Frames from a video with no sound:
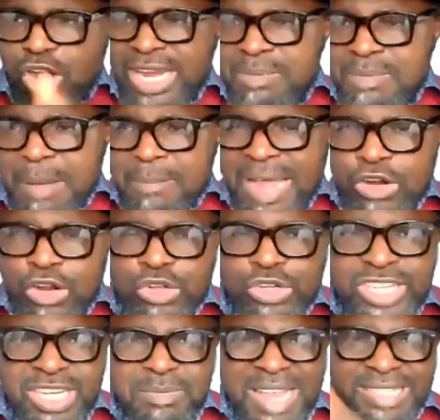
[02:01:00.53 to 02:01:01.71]
call him a minor, you
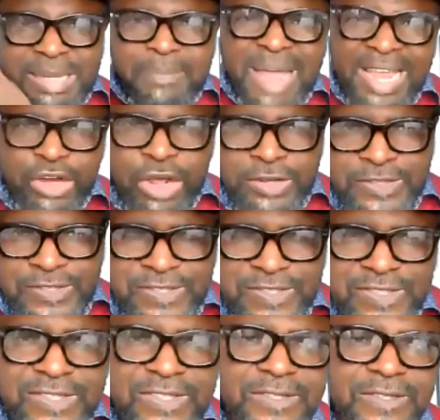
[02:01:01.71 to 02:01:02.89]
treat him as a
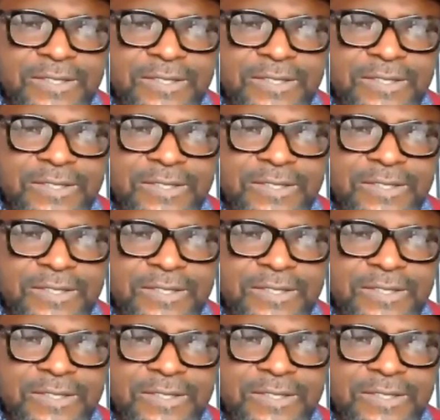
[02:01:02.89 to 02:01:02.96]
minus.